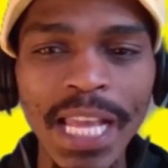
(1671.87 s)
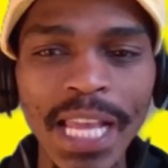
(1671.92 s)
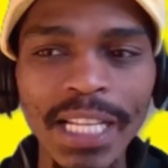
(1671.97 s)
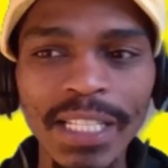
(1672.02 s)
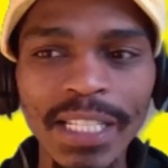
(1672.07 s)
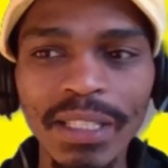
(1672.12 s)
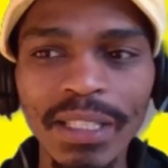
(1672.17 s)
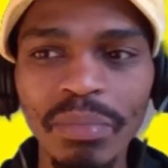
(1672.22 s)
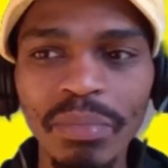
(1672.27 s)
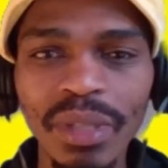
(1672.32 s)

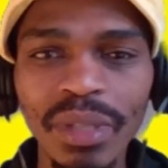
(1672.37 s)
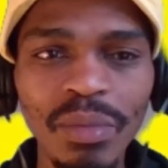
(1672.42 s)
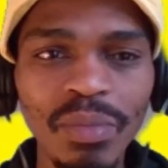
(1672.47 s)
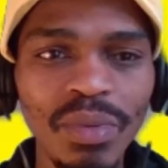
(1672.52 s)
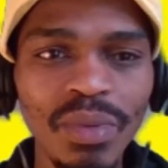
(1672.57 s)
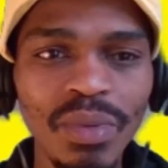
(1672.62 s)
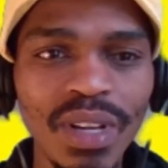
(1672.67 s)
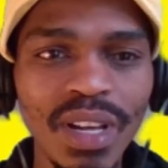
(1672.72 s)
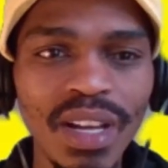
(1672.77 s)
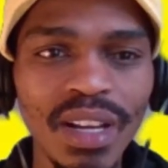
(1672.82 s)
as the
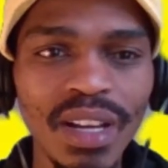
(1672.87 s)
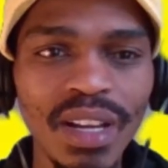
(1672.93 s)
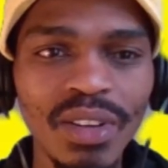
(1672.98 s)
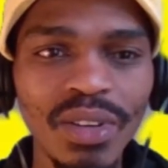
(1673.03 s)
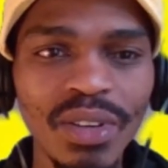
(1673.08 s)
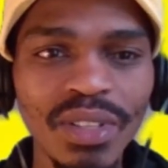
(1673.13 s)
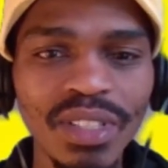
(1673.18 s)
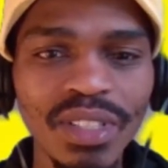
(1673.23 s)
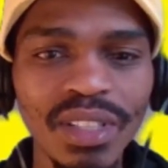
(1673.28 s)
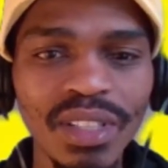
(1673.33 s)
people are
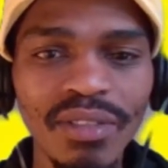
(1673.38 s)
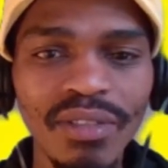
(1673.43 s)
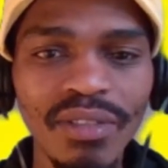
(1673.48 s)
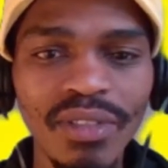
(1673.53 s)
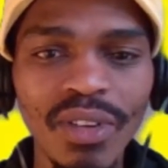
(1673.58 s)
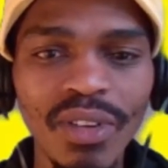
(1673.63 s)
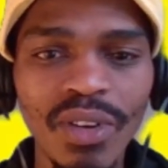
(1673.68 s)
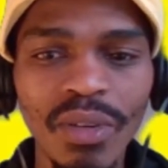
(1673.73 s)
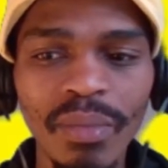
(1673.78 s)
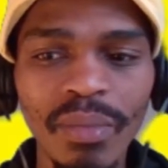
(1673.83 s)
crossing the
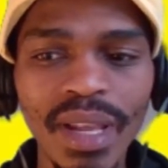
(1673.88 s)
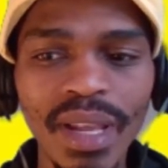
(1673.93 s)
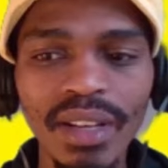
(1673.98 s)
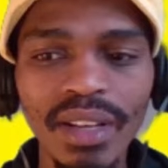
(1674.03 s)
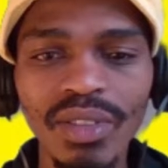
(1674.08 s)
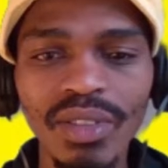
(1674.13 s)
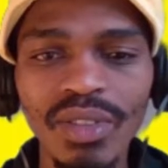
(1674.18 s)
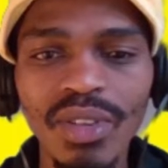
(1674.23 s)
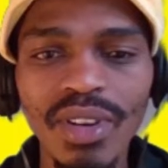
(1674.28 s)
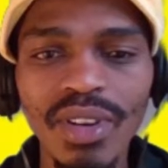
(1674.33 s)
floor, man.
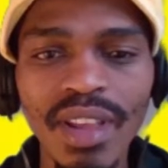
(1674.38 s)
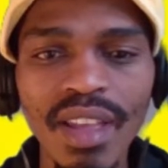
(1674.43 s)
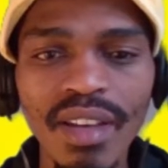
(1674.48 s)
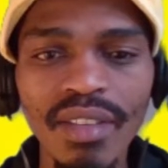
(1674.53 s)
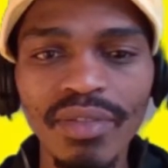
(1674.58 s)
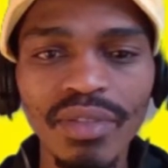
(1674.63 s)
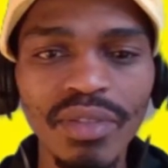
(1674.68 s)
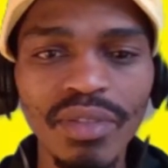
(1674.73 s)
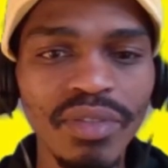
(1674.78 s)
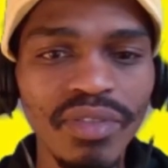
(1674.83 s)
You don't
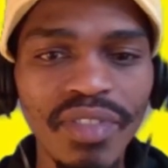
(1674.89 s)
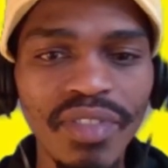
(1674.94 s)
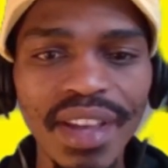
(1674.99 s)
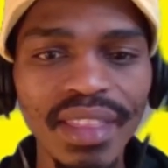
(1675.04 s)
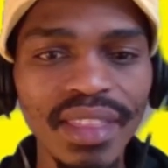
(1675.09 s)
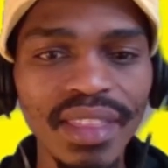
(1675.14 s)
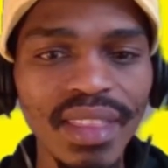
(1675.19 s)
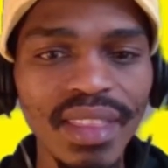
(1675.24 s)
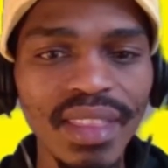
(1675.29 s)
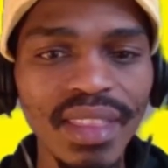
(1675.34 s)
have to
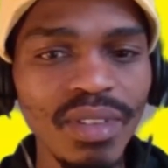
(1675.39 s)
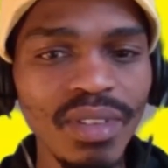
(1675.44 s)
fight them.